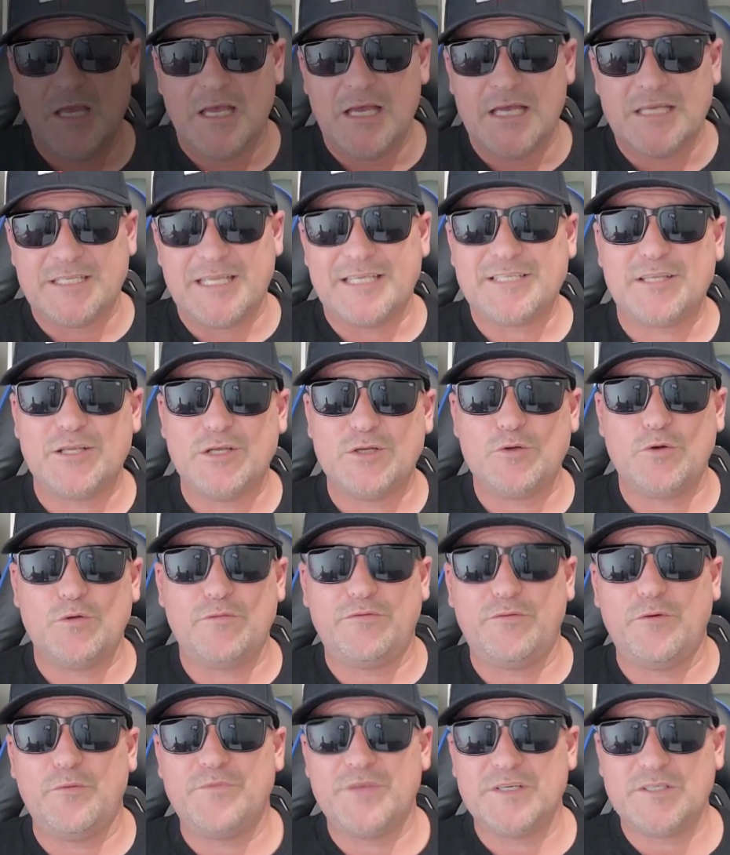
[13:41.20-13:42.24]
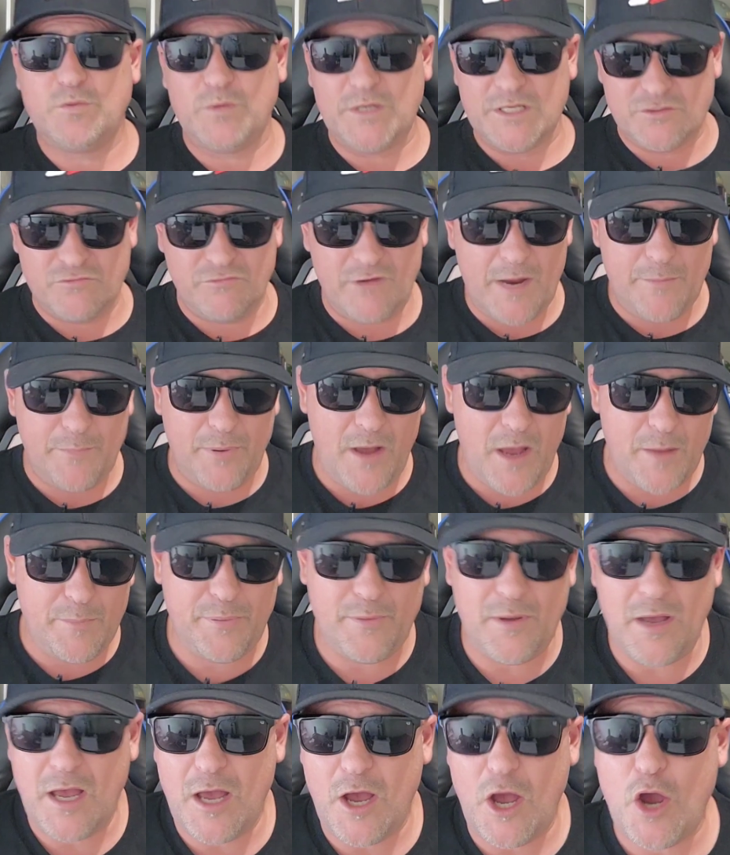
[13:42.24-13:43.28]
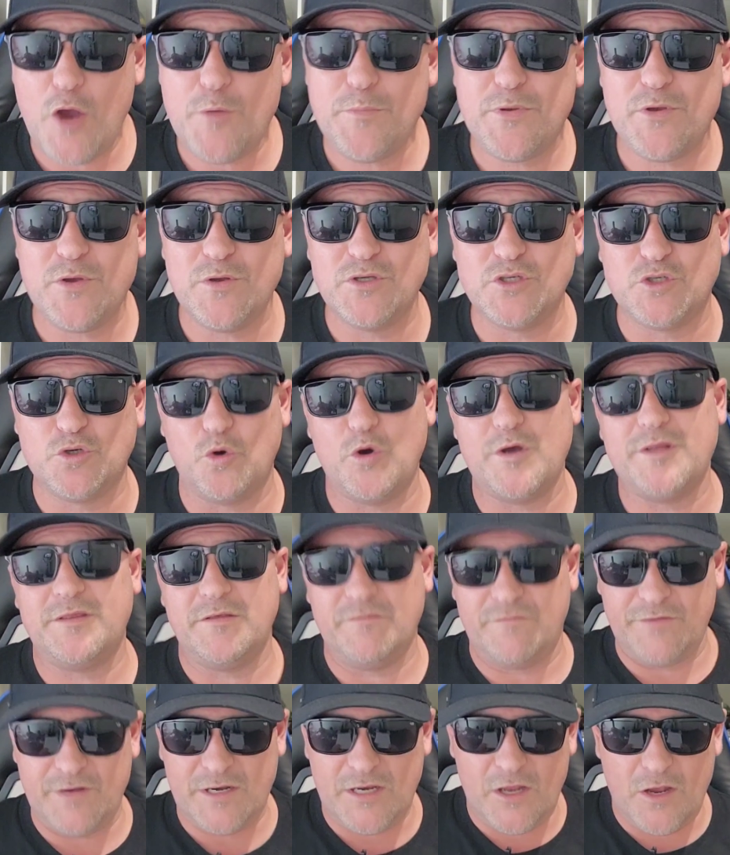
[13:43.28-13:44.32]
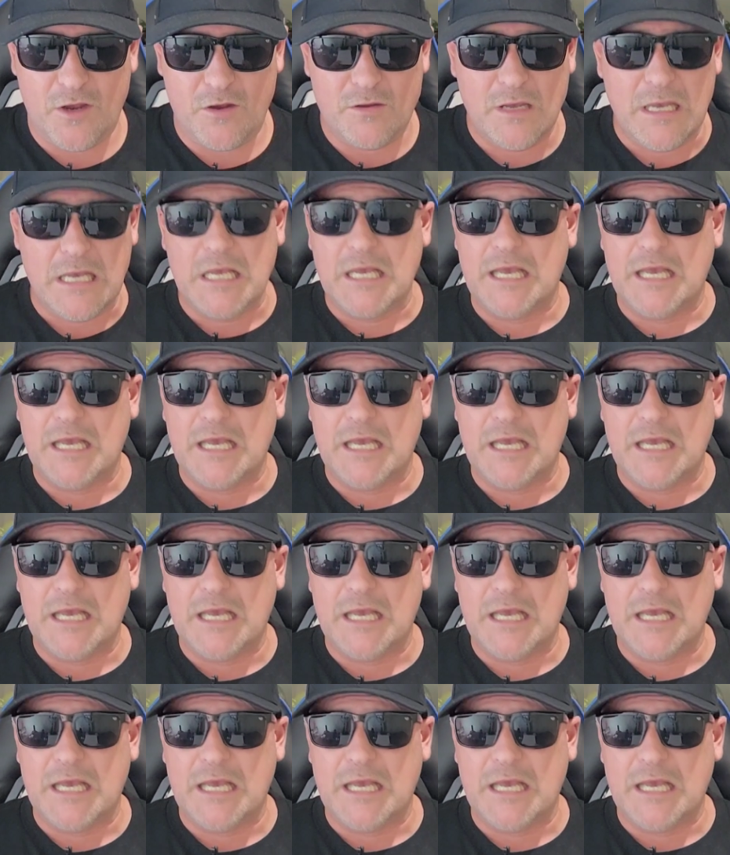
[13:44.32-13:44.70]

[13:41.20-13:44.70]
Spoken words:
So that's going to do it from this week's wrap up. I hope you enjoyed the video.